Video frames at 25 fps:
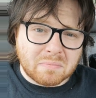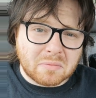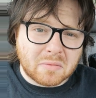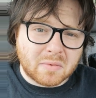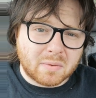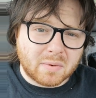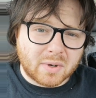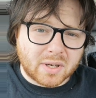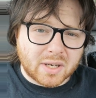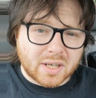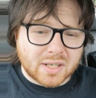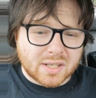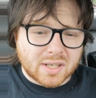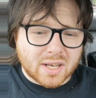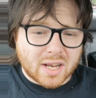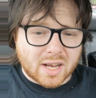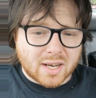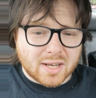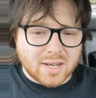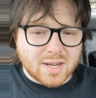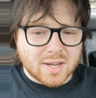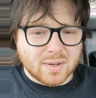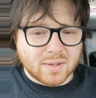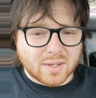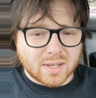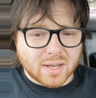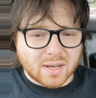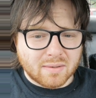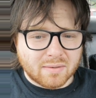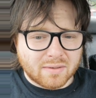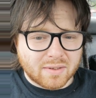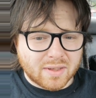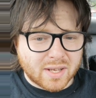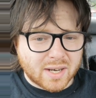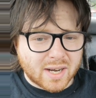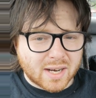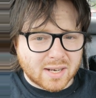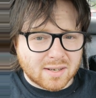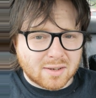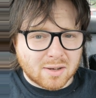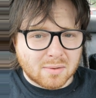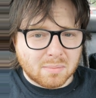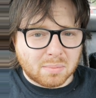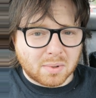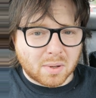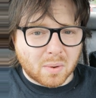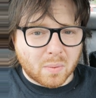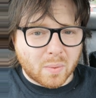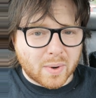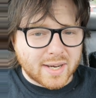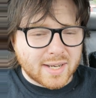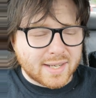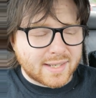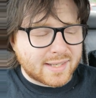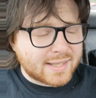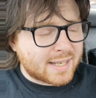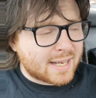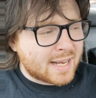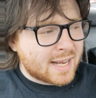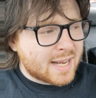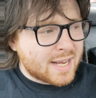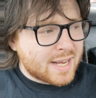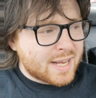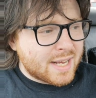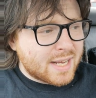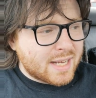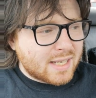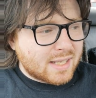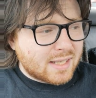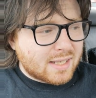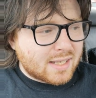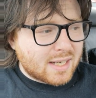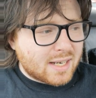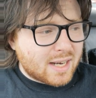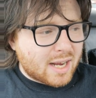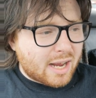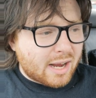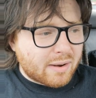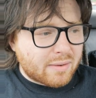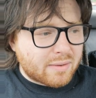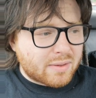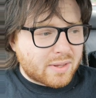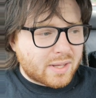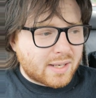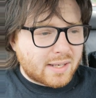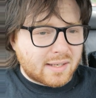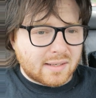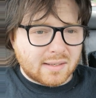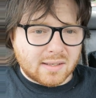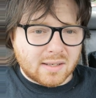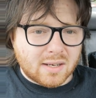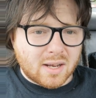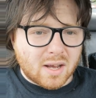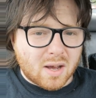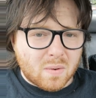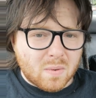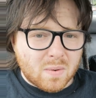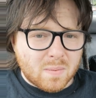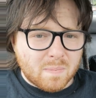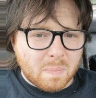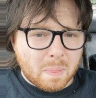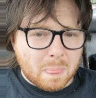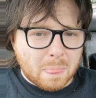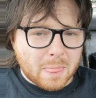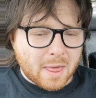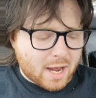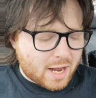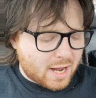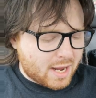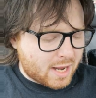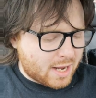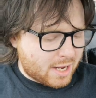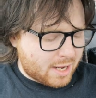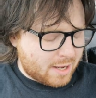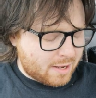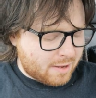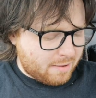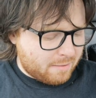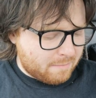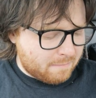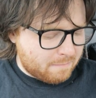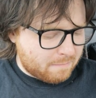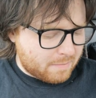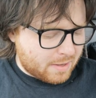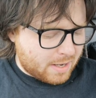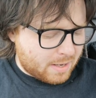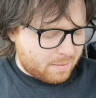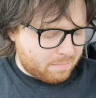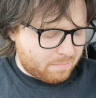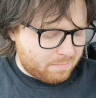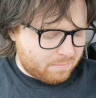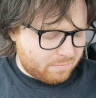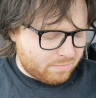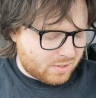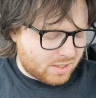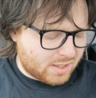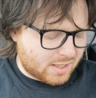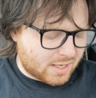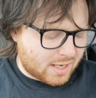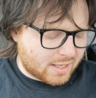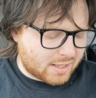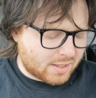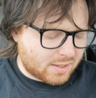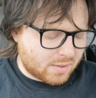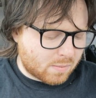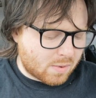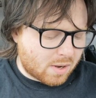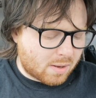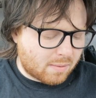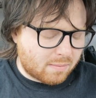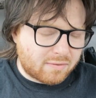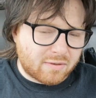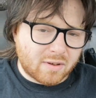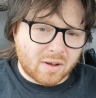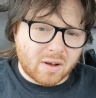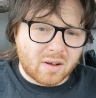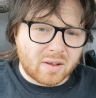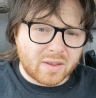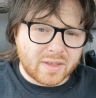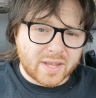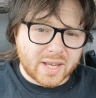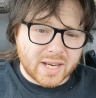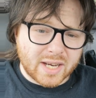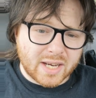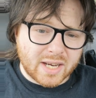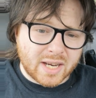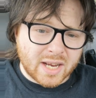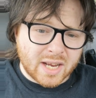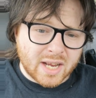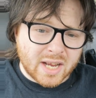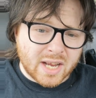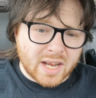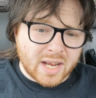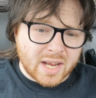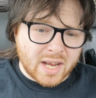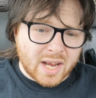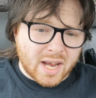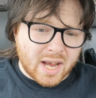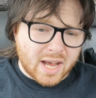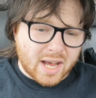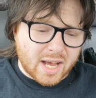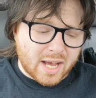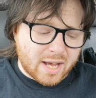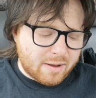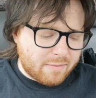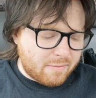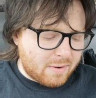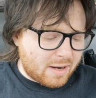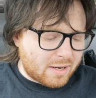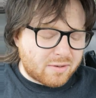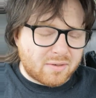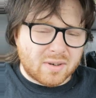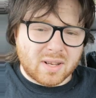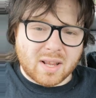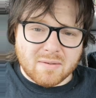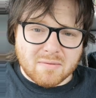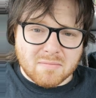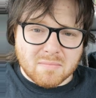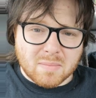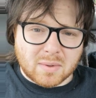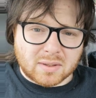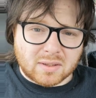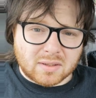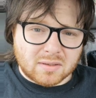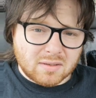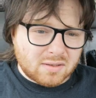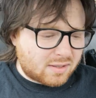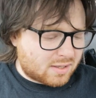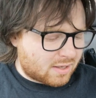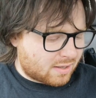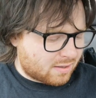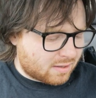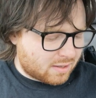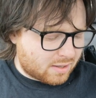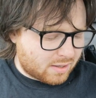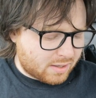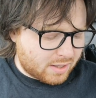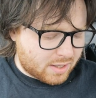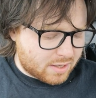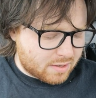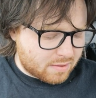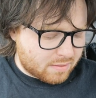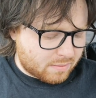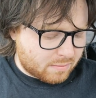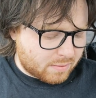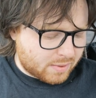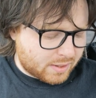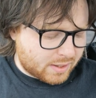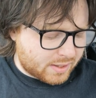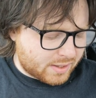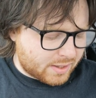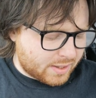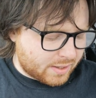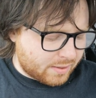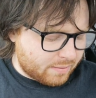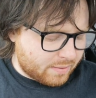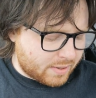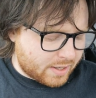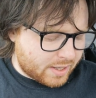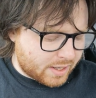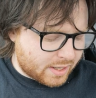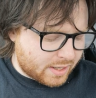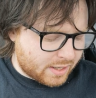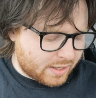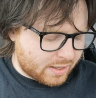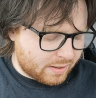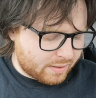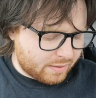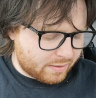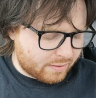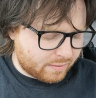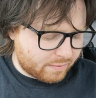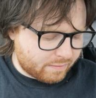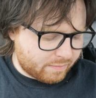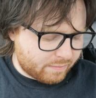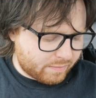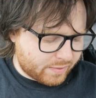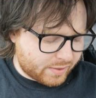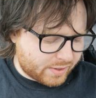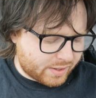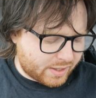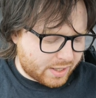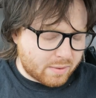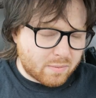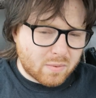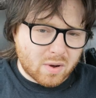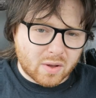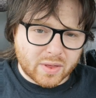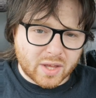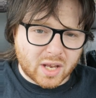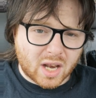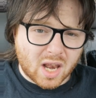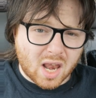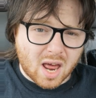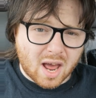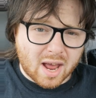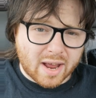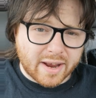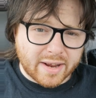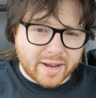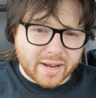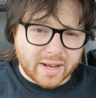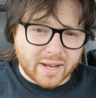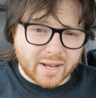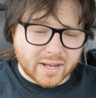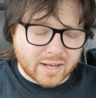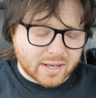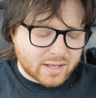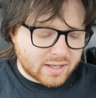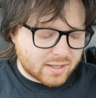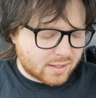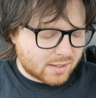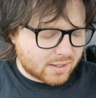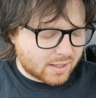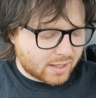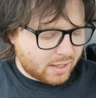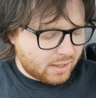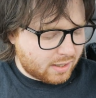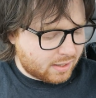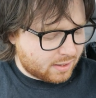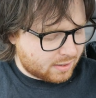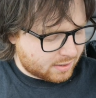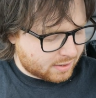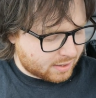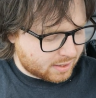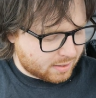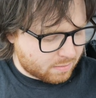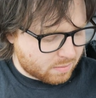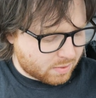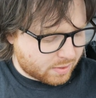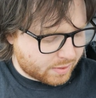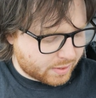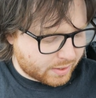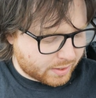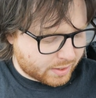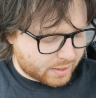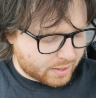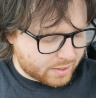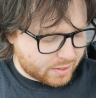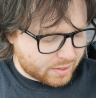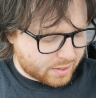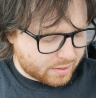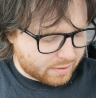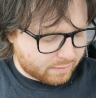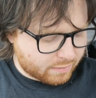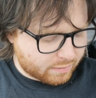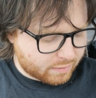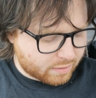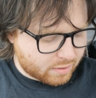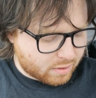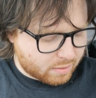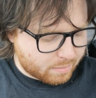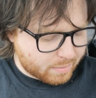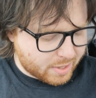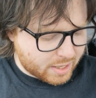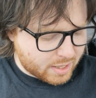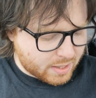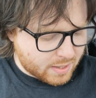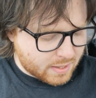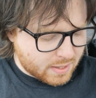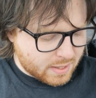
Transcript: I'm going to start using it for the next couple of weeks, see how things go. I decided to opt for the entry-level model because I thought, you know, I wanted to see what they're like and see what they can do for me.